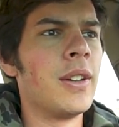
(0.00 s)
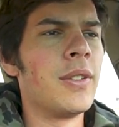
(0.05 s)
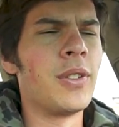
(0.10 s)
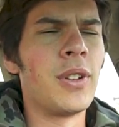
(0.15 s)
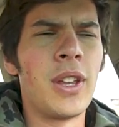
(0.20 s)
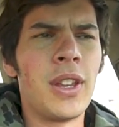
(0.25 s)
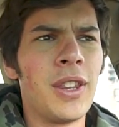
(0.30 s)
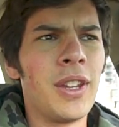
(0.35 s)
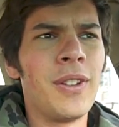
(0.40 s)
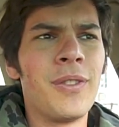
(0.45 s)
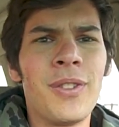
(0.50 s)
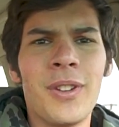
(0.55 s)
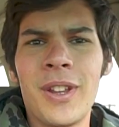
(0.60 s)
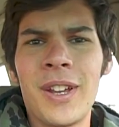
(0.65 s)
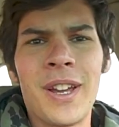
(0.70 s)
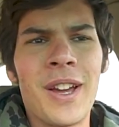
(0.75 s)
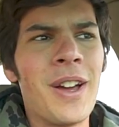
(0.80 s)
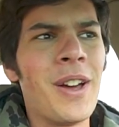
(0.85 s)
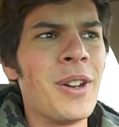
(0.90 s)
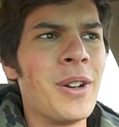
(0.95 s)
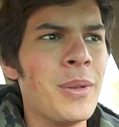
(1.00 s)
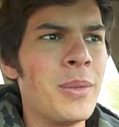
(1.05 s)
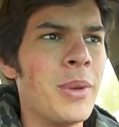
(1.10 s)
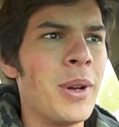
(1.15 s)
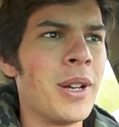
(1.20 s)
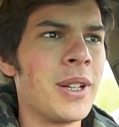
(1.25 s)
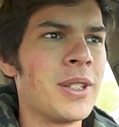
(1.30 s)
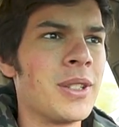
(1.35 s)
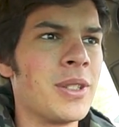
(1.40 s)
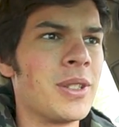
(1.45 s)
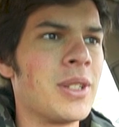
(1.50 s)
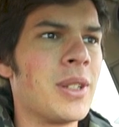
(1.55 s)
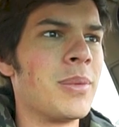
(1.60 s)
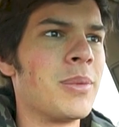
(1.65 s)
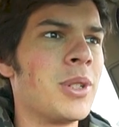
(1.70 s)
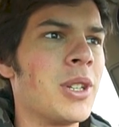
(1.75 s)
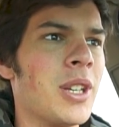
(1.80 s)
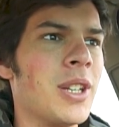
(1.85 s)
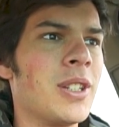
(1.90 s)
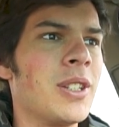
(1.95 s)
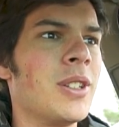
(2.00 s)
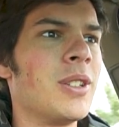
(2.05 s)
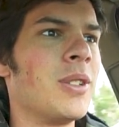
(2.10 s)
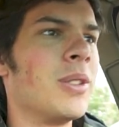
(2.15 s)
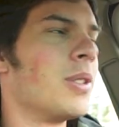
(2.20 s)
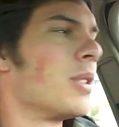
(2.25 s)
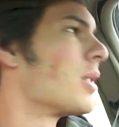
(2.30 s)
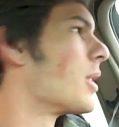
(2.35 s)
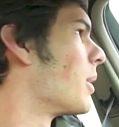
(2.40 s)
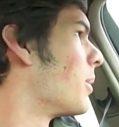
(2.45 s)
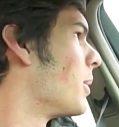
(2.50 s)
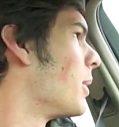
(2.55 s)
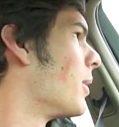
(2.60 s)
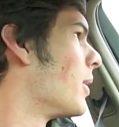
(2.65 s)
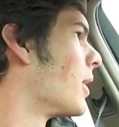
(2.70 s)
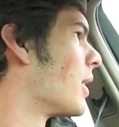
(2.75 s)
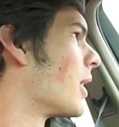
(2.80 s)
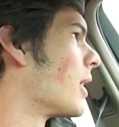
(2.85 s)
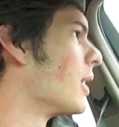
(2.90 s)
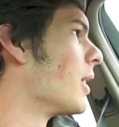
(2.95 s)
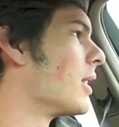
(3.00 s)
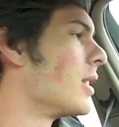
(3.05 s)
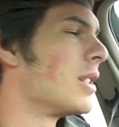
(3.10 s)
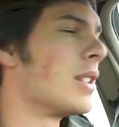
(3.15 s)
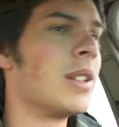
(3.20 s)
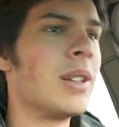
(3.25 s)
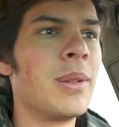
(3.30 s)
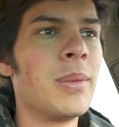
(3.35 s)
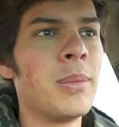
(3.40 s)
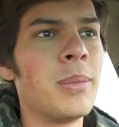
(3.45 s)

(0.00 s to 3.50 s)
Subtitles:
for, I think, for like $100 or some shit too. It's gonna be ridiculous.